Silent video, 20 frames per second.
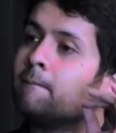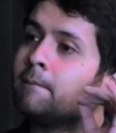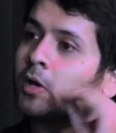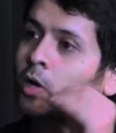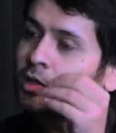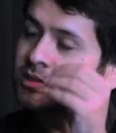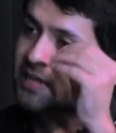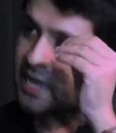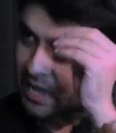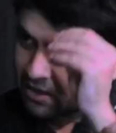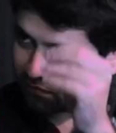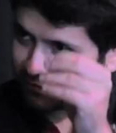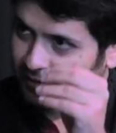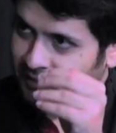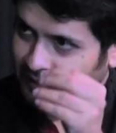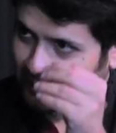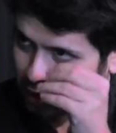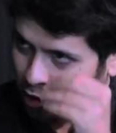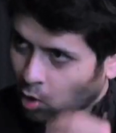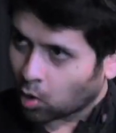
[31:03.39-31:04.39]
Because
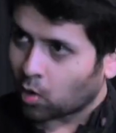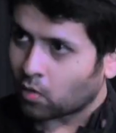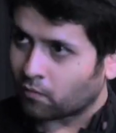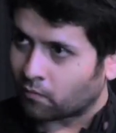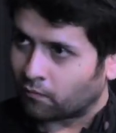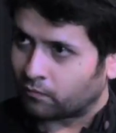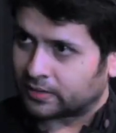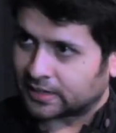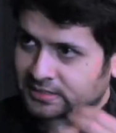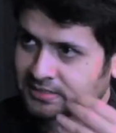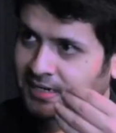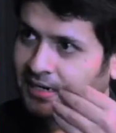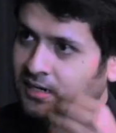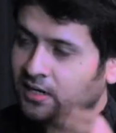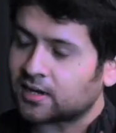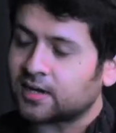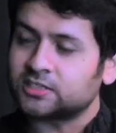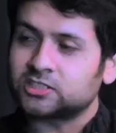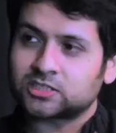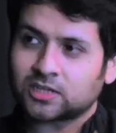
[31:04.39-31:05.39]
every law that
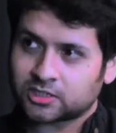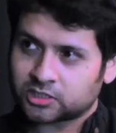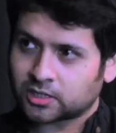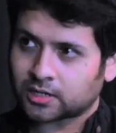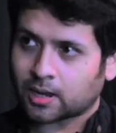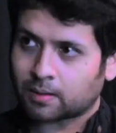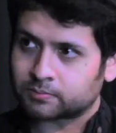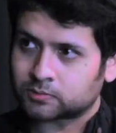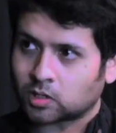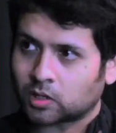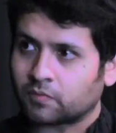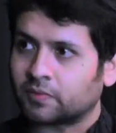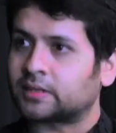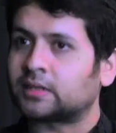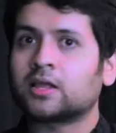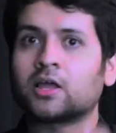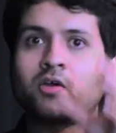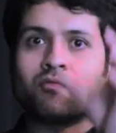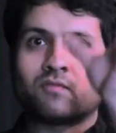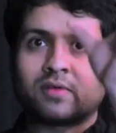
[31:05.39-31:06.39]
central legislation comes out
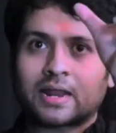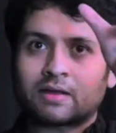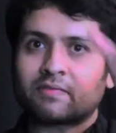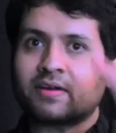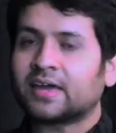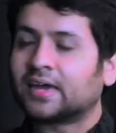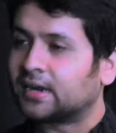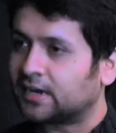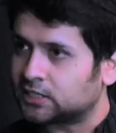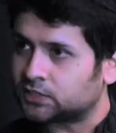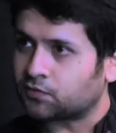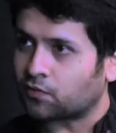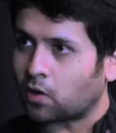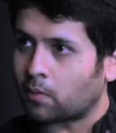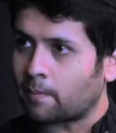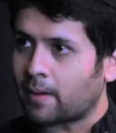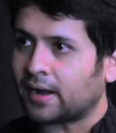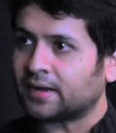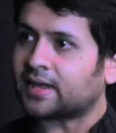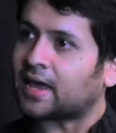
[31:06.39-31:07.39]
with will have an English
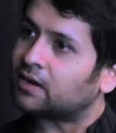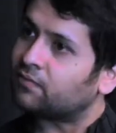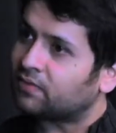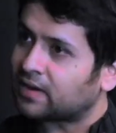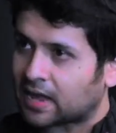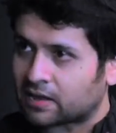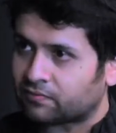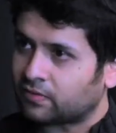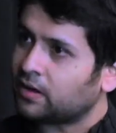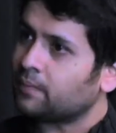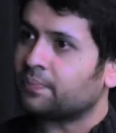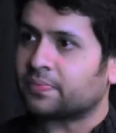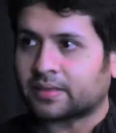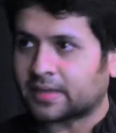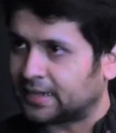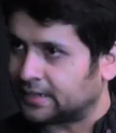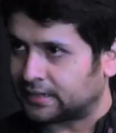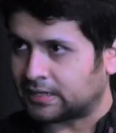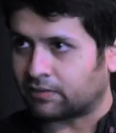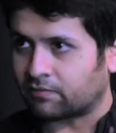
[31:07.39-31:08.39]
format and will have a
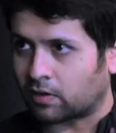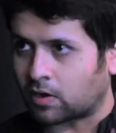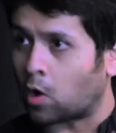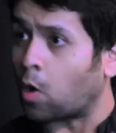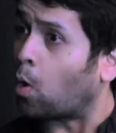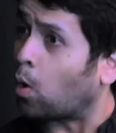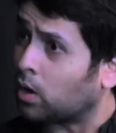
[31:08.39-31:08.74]
Hindi one.